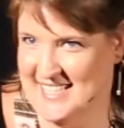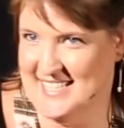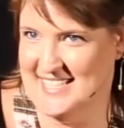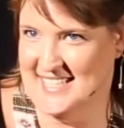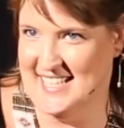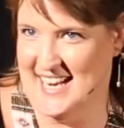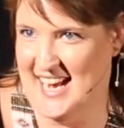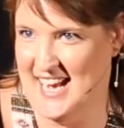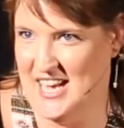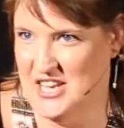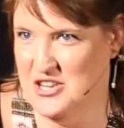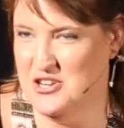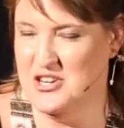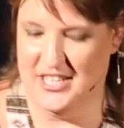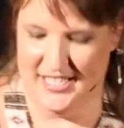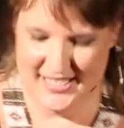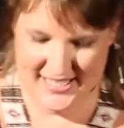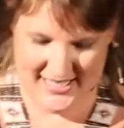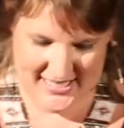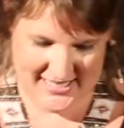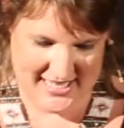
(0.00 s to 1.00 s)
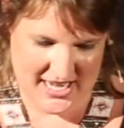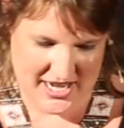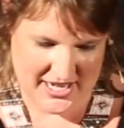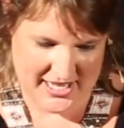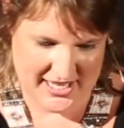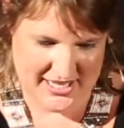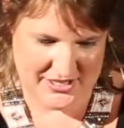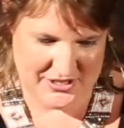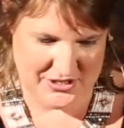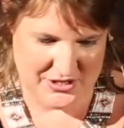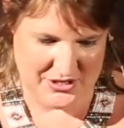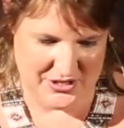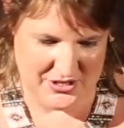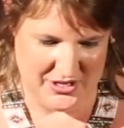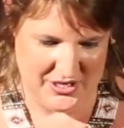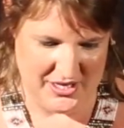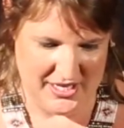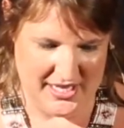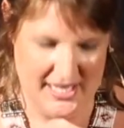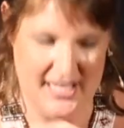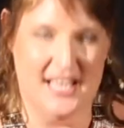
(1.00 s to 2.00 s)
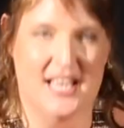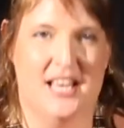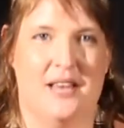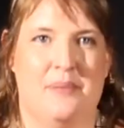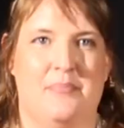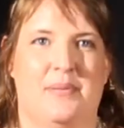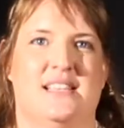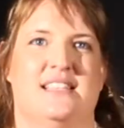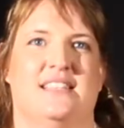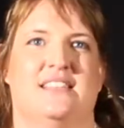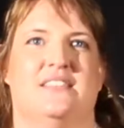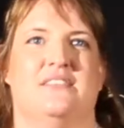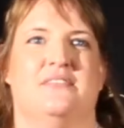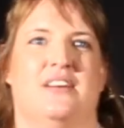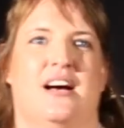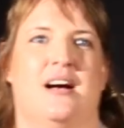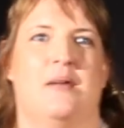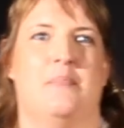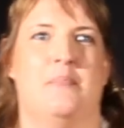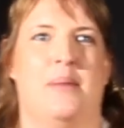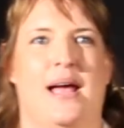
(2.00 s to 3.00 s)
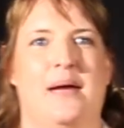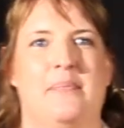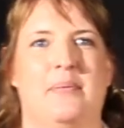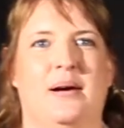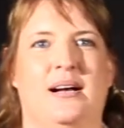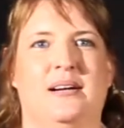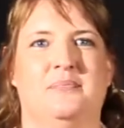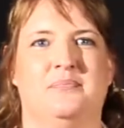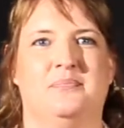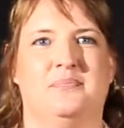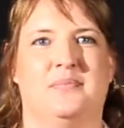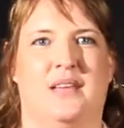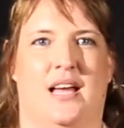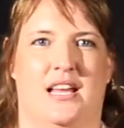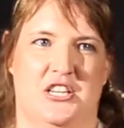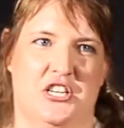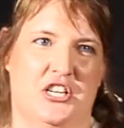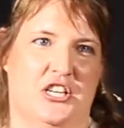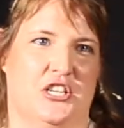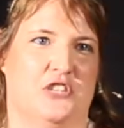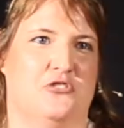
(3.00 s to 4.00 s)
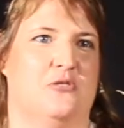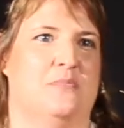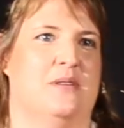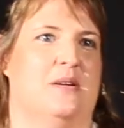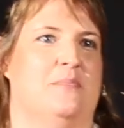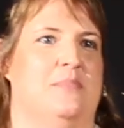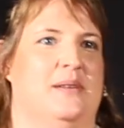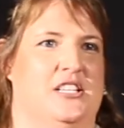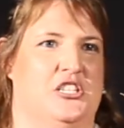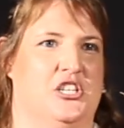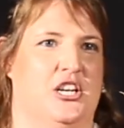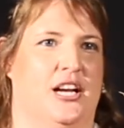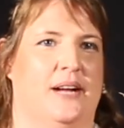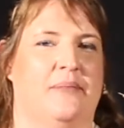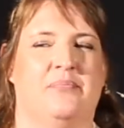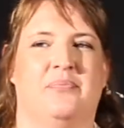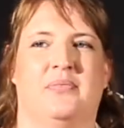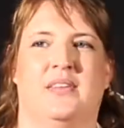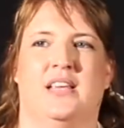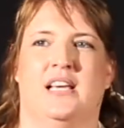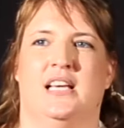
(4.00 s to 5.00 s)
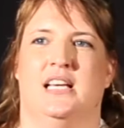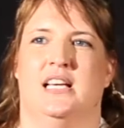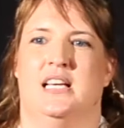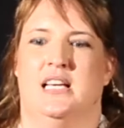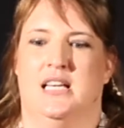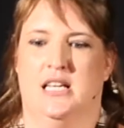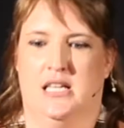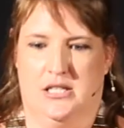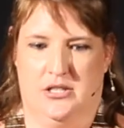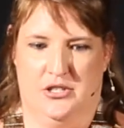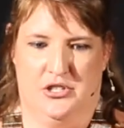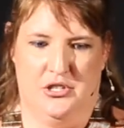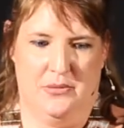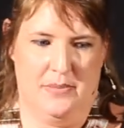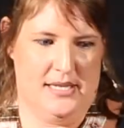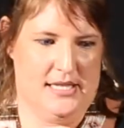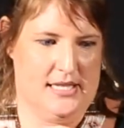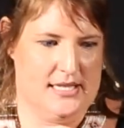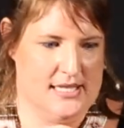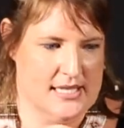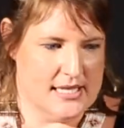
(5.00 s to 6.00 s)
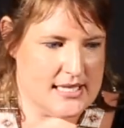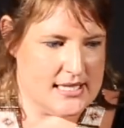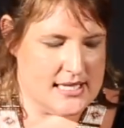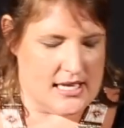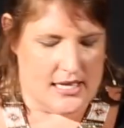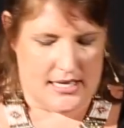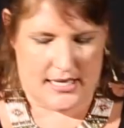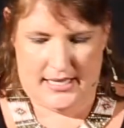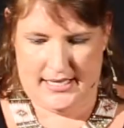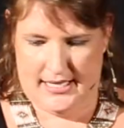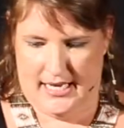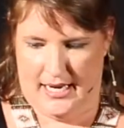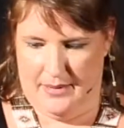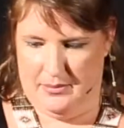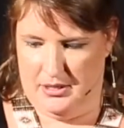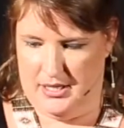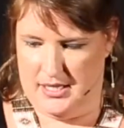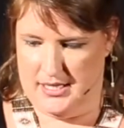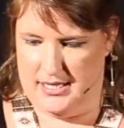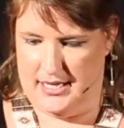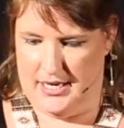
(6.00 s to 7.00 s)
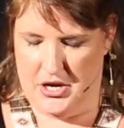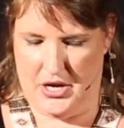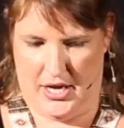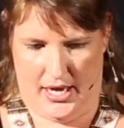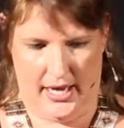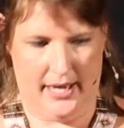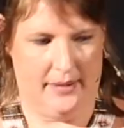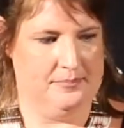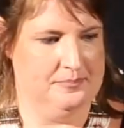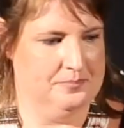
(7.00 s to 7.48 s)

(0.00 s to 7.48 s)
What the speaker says: today. You're going to sit down, here's your piece of paper, and you're going to draw me a picture. So Chimesa sits down at the table and he's like, okay,